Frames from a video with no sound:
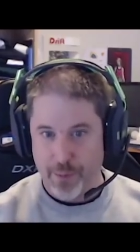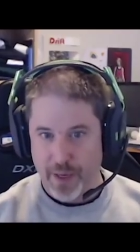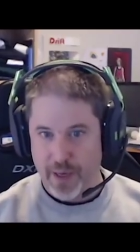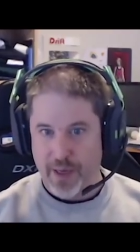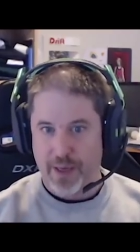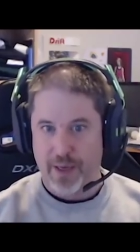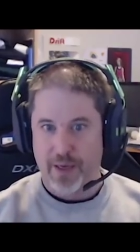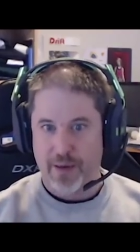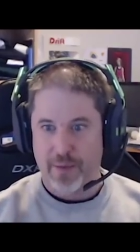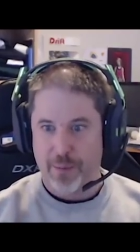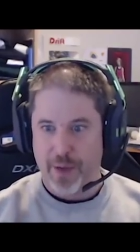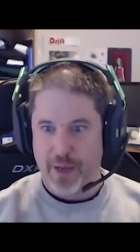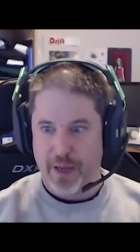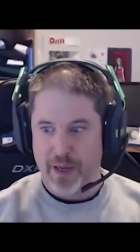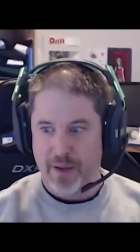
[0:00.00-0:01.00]
being
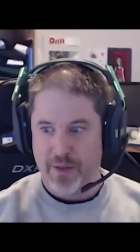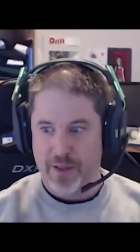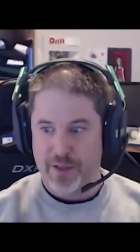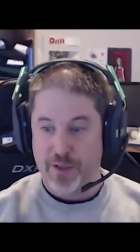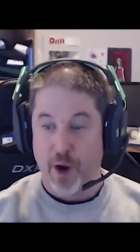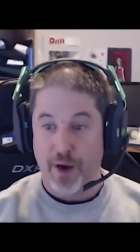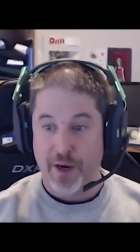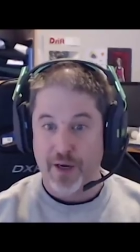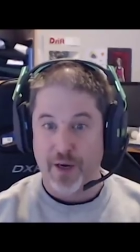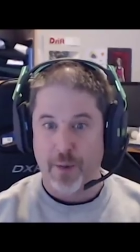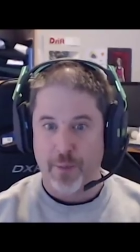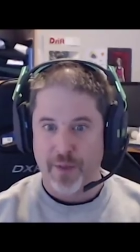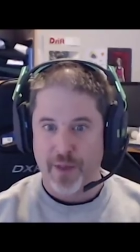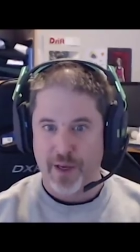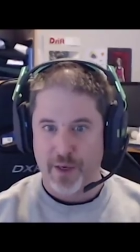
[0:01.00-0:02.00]
being the target
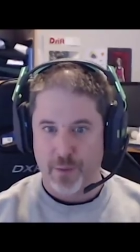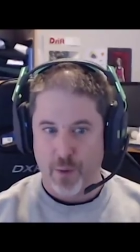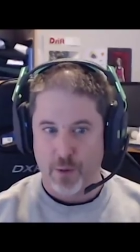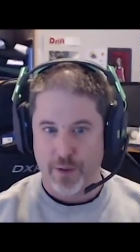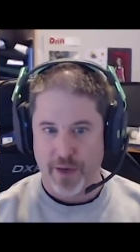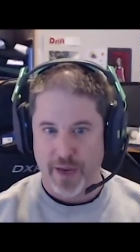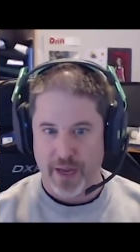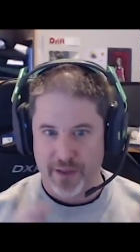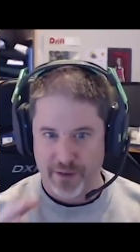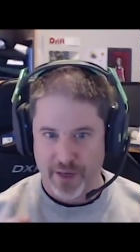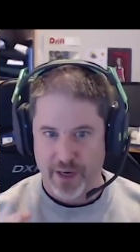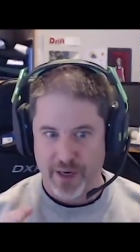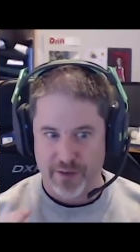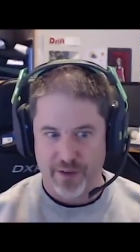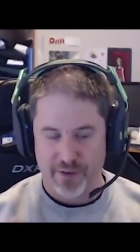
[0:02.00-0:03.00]
number that you roll against,
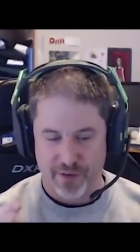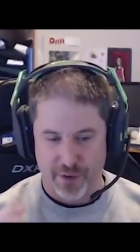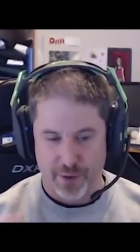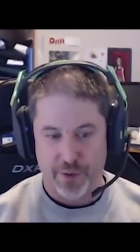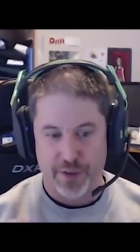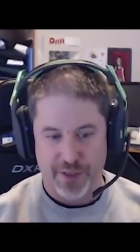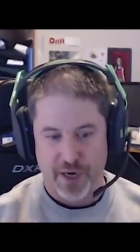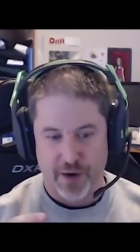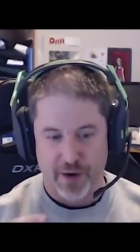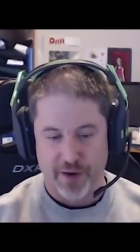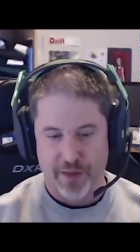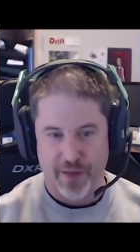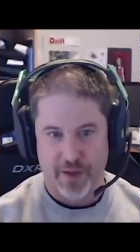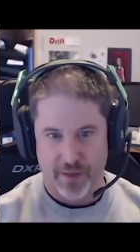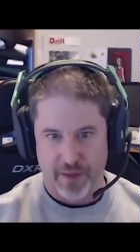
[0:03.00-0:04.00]
and it's this
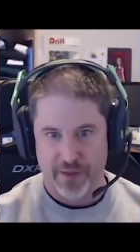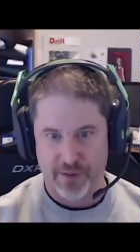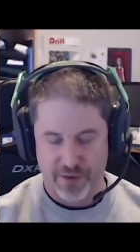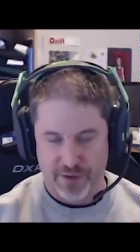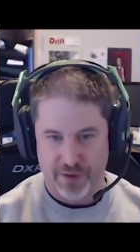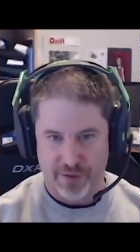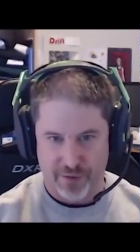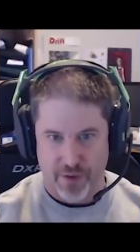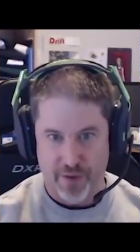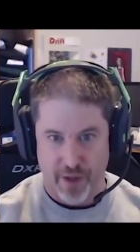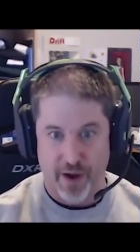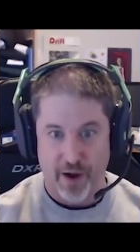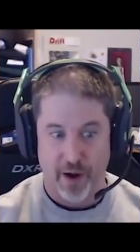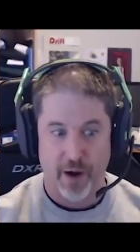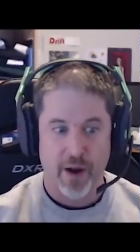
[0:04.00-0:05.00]
unitary thing that's just
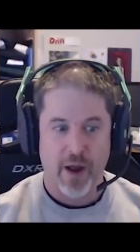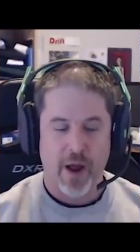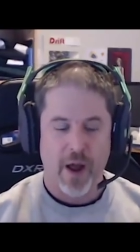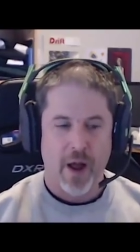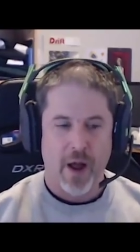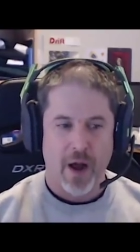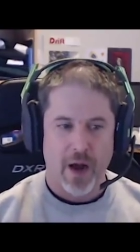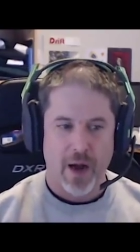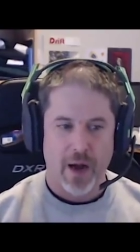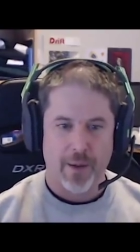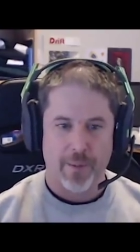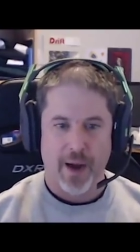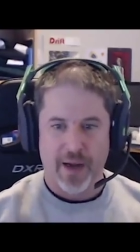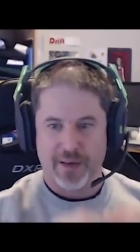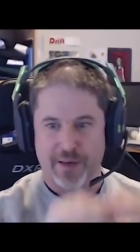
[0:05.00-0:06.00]
there.
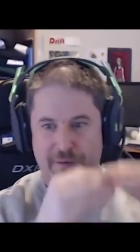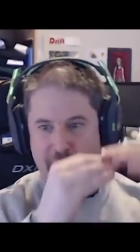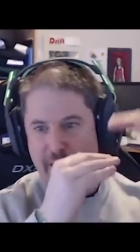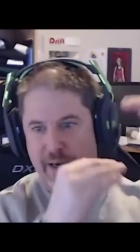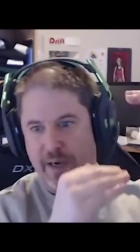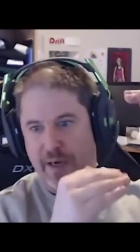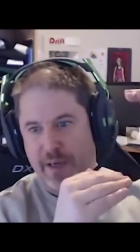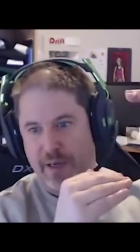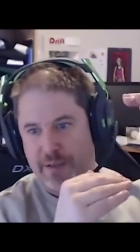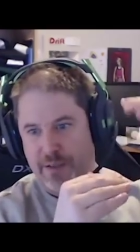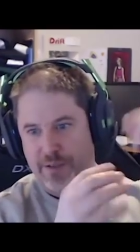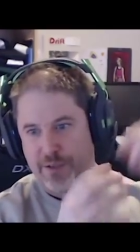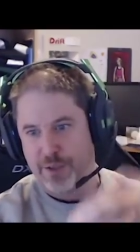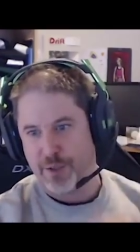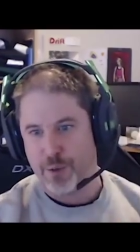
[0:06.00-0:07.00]
Uh, I divide it
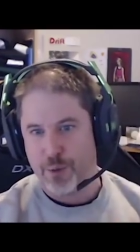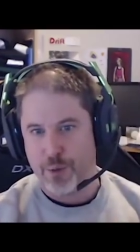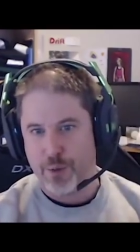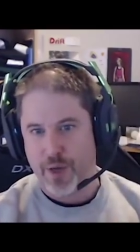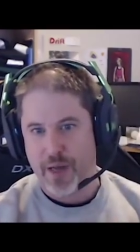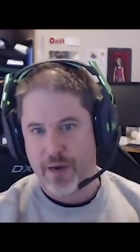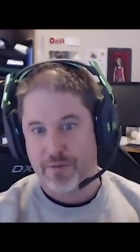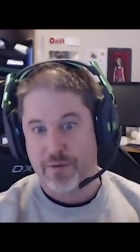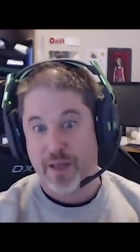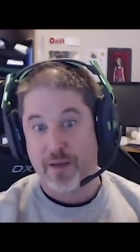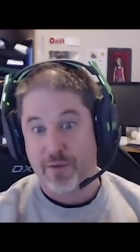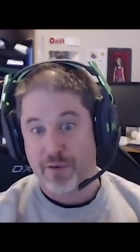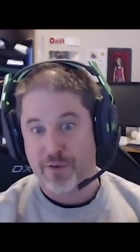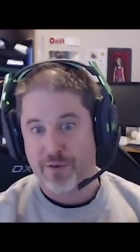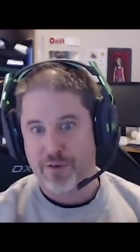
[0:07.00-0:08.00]
into two kind of
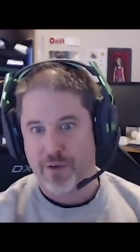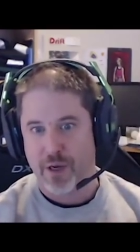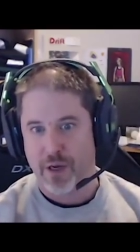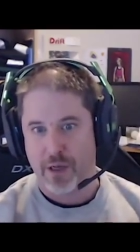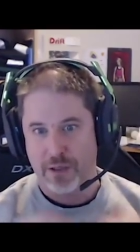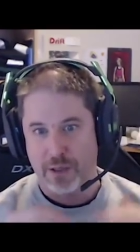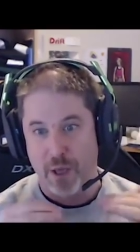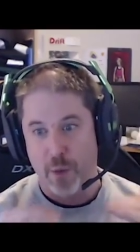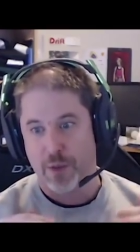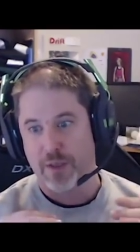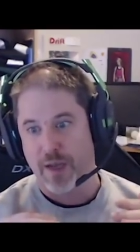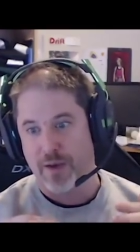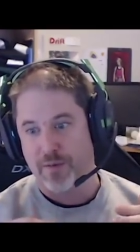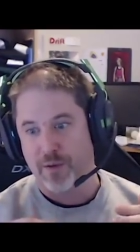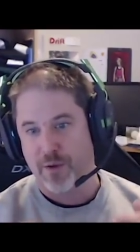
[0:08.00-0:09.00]
levels: uh, a lower
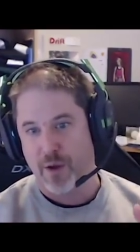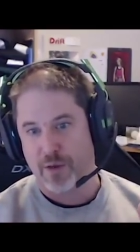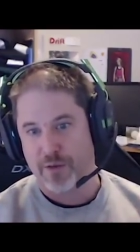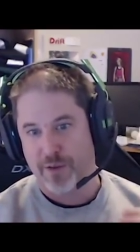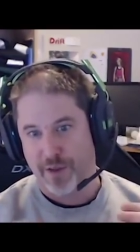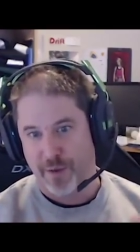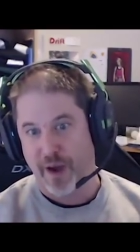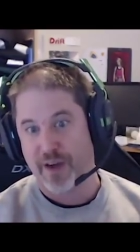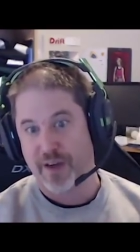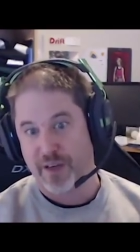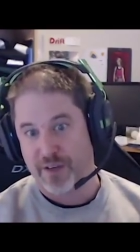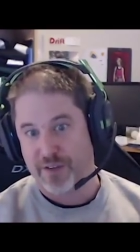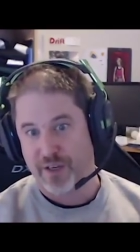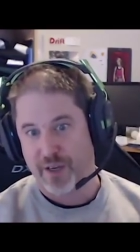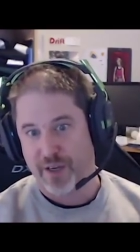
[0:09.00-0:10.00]
level called the threat
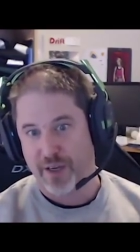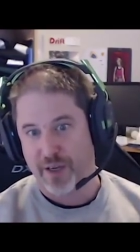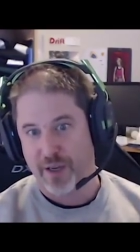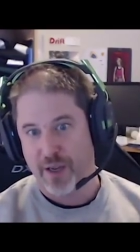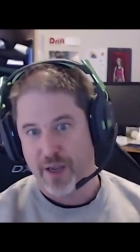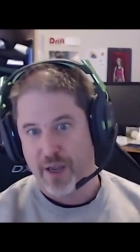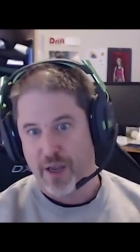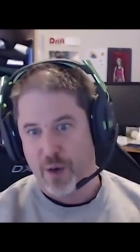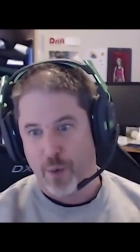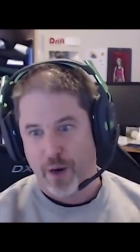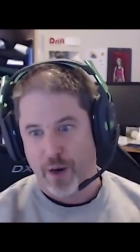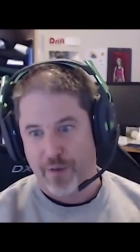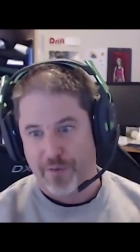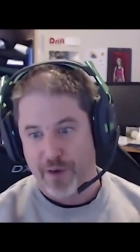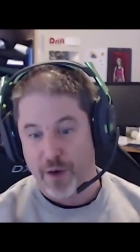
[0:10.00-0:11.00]
DC,
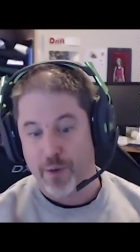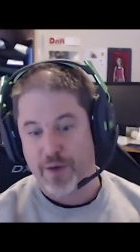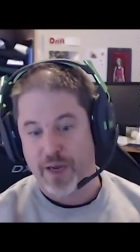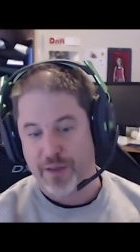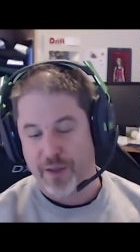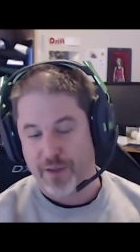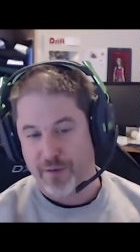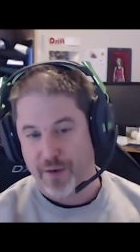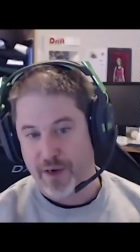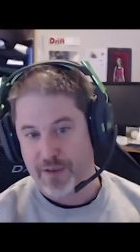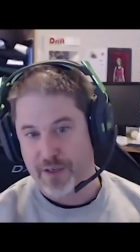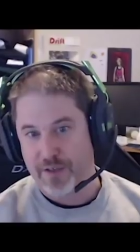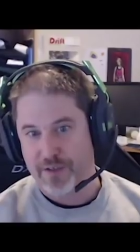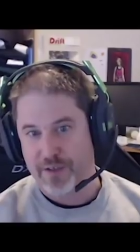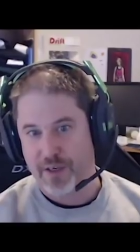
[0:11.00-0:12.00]
where if you don't get the
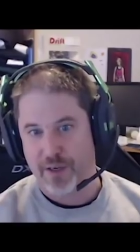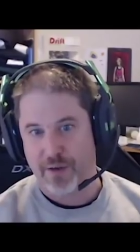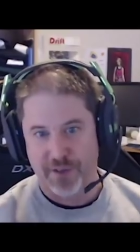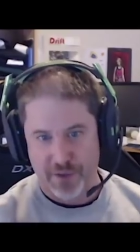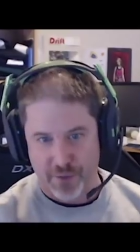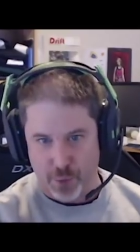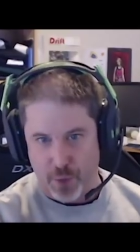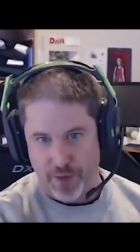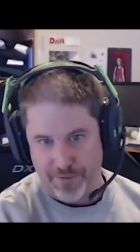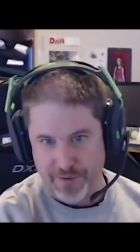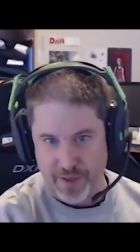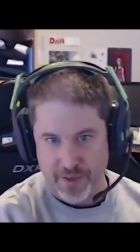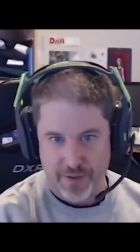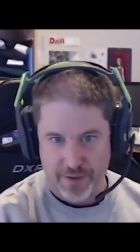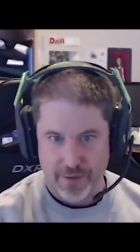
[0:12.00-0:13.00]
threat DC, you've just
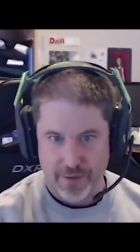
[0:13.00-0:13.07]
whiffed.